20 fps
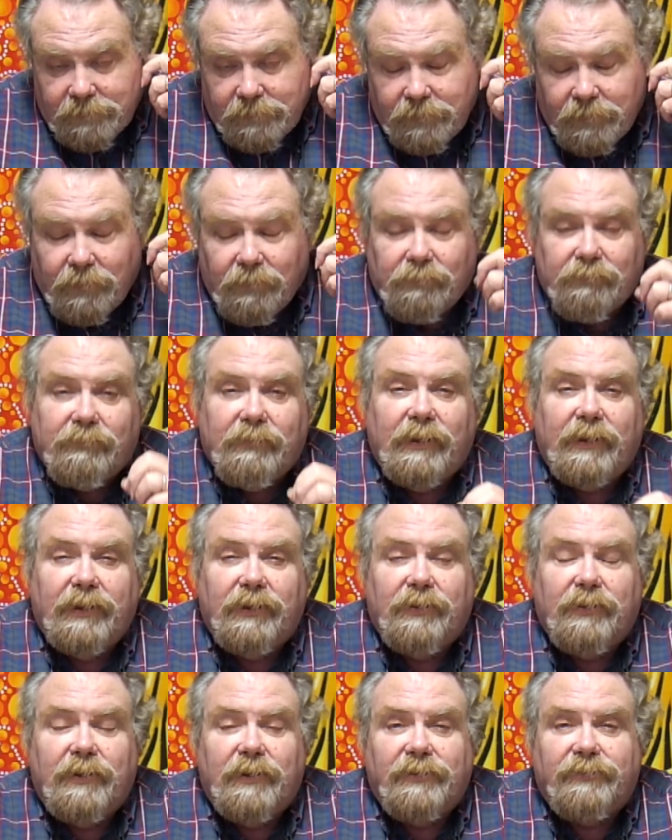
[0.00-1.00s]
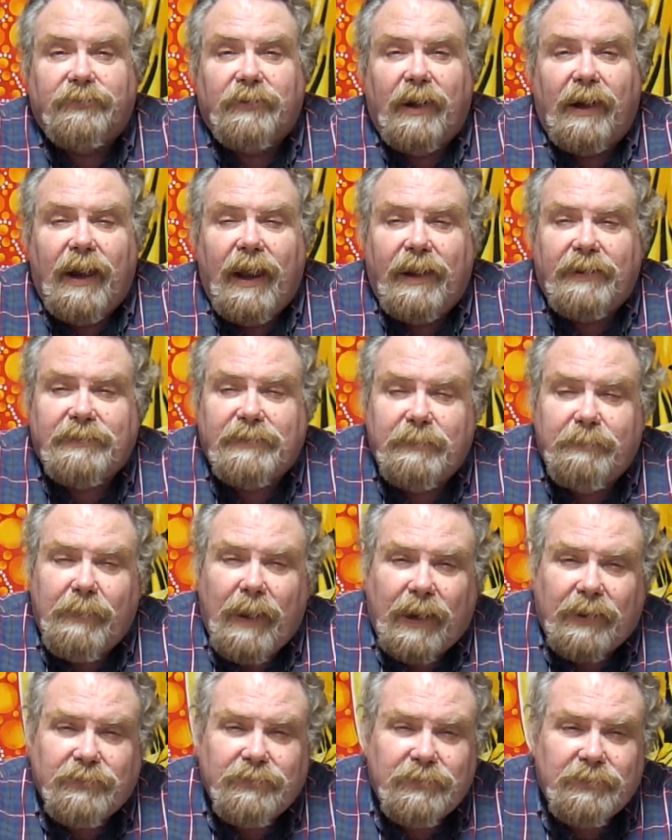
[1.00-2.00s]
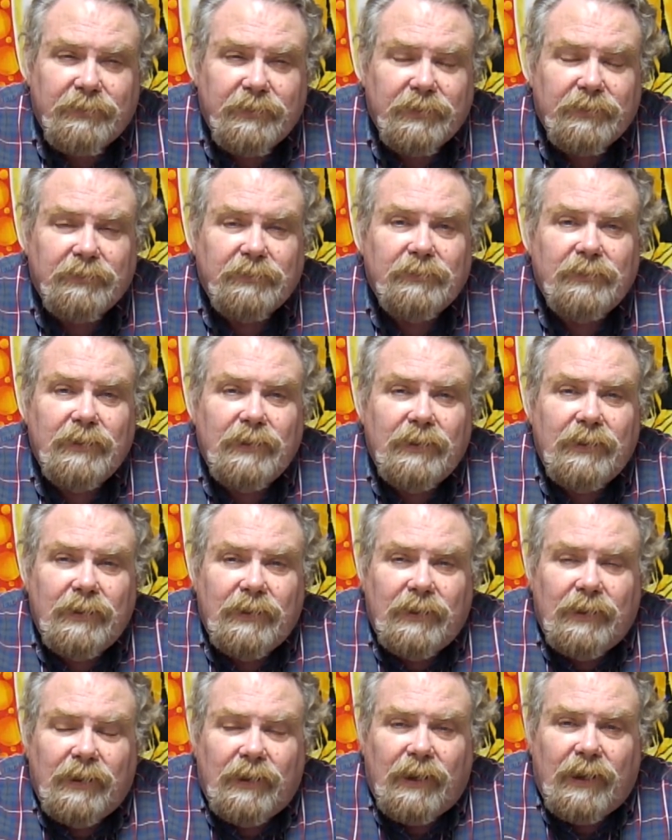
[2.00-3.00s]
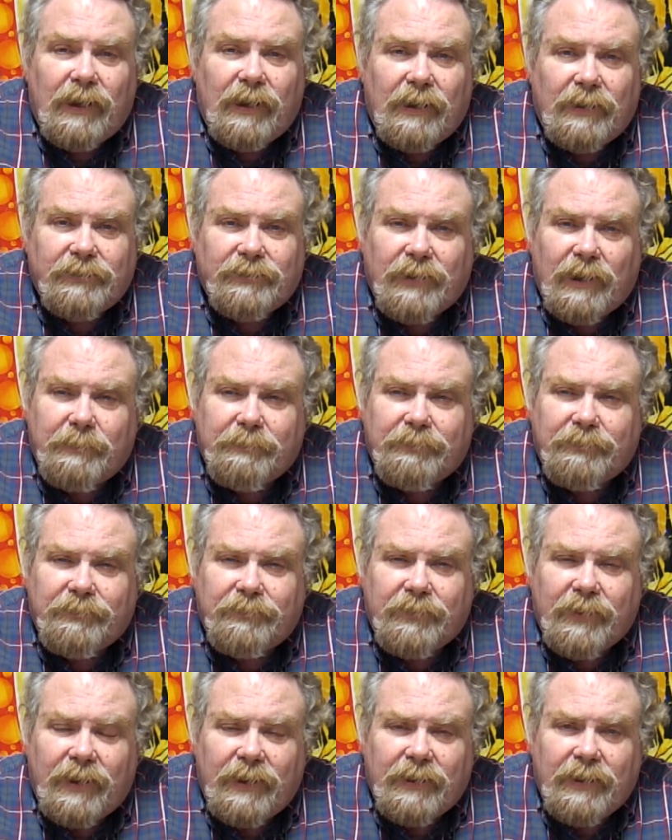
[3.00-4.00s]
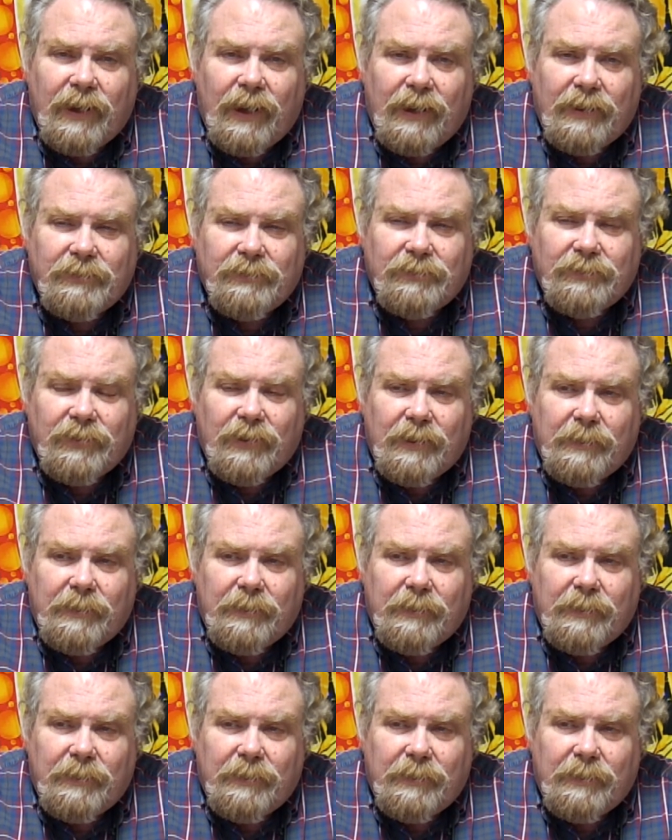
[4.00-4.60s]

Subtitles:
really good as an antibacterial type of thing, and